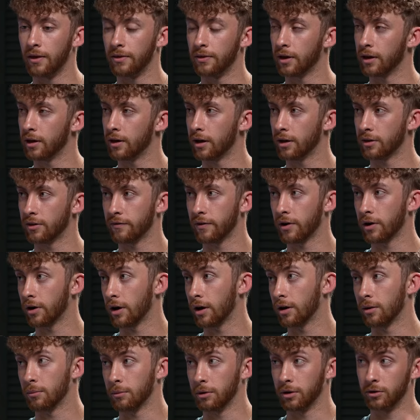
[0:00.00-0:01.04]
And then at the very
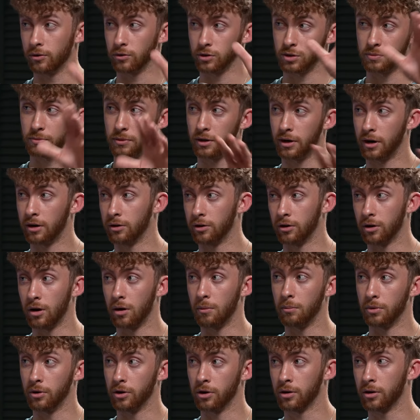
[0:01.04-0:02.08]
end, I mean, it will spit out a
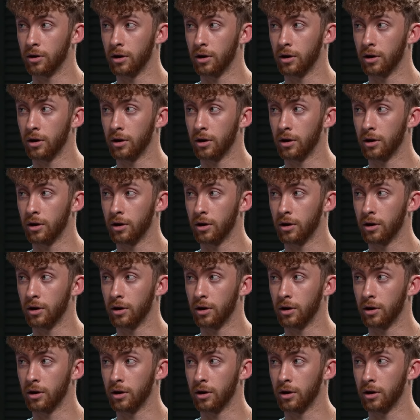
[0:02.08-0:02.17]
number.